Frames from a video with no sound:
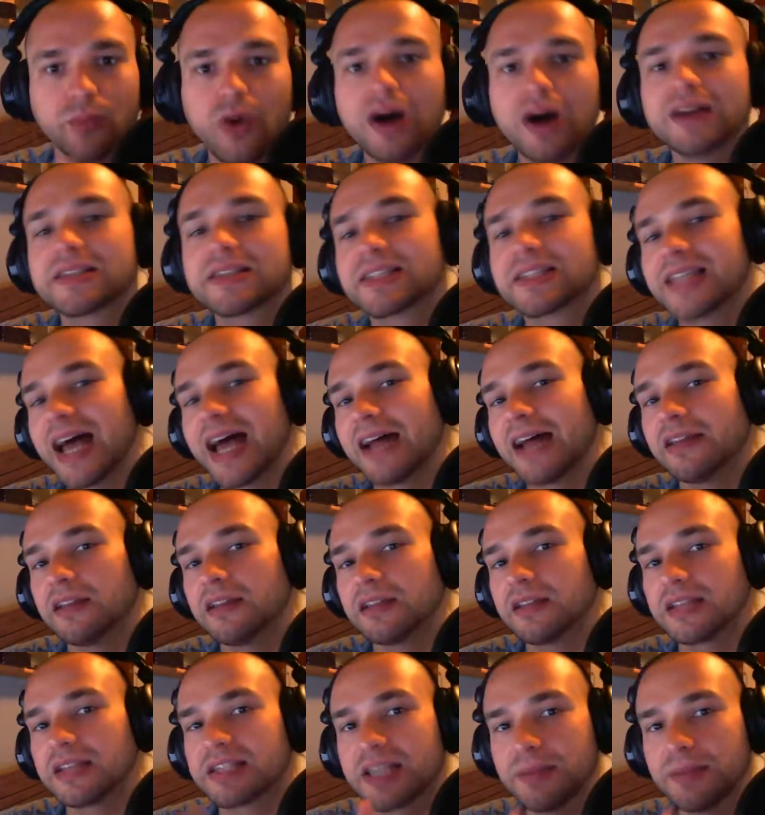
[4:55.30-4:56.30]
was that
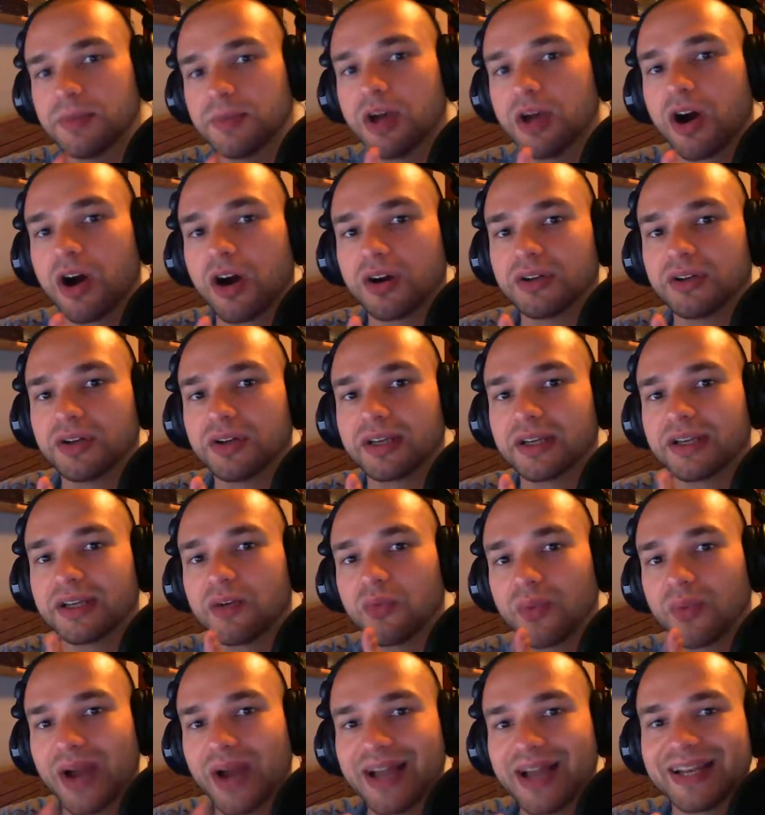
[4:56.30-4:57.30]
the SIM card
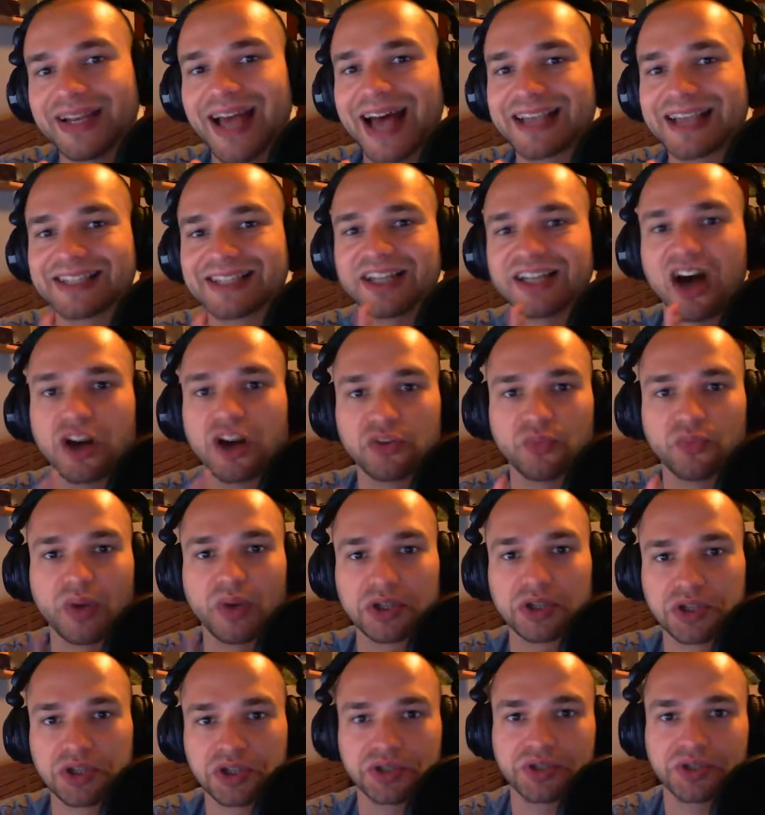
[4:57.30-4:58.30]
read as an
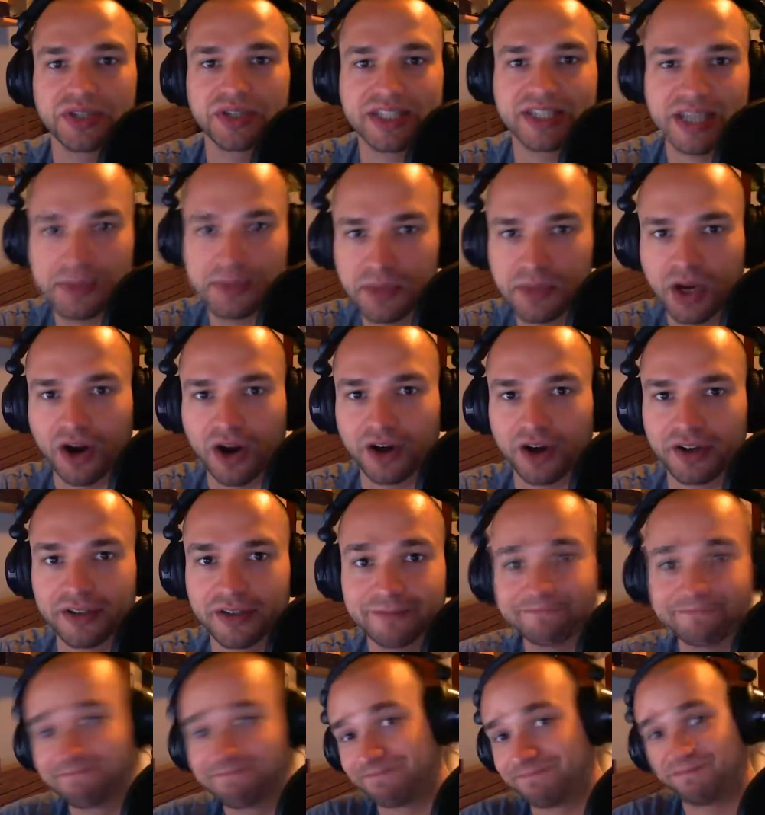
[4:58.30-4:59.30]
unregistered SIM card.
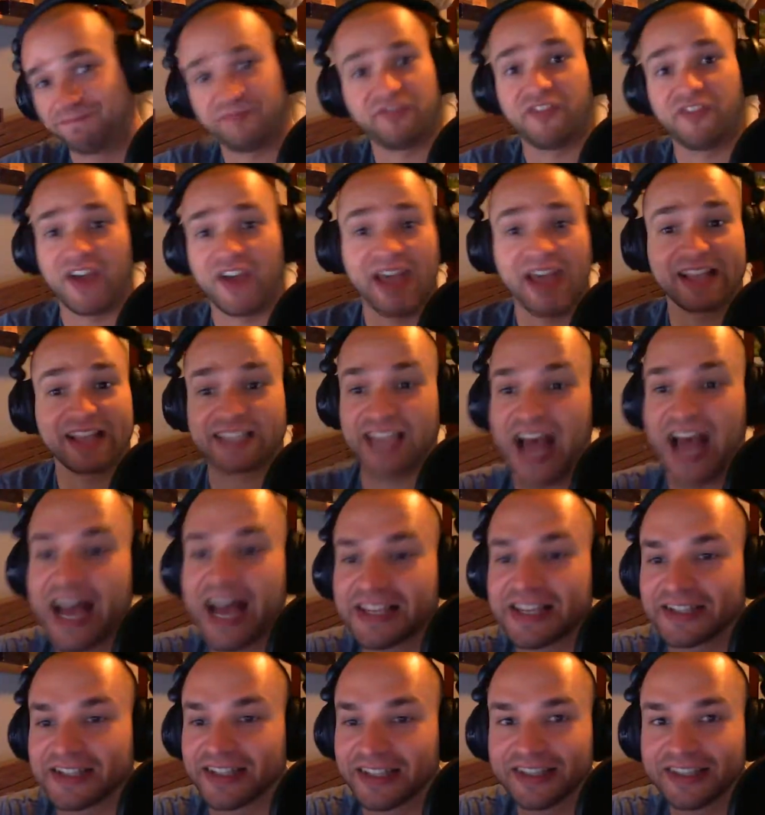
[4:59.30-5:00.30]

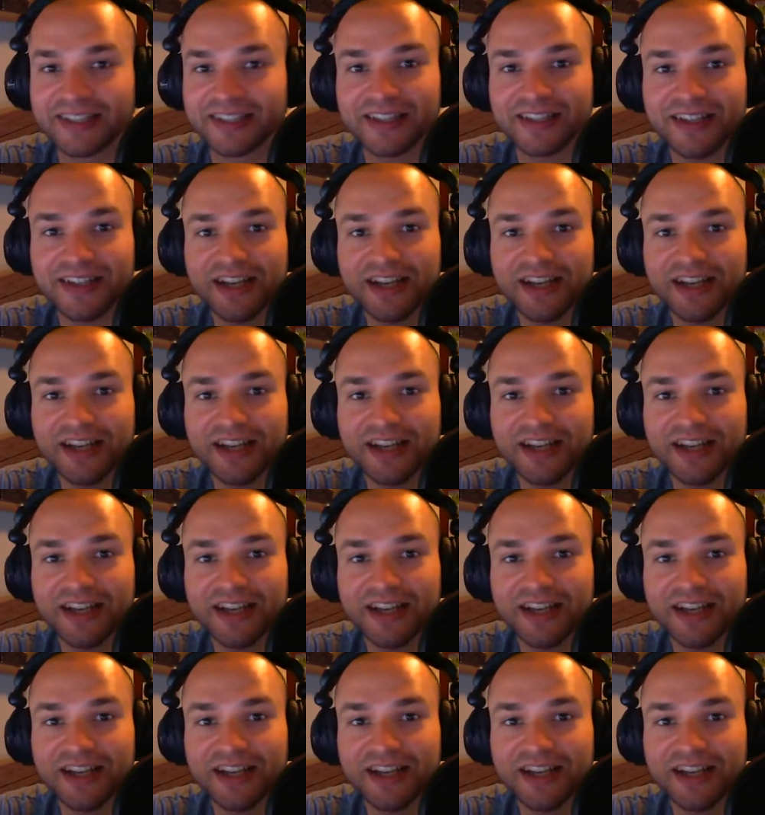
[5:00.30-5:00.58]
Fantastic.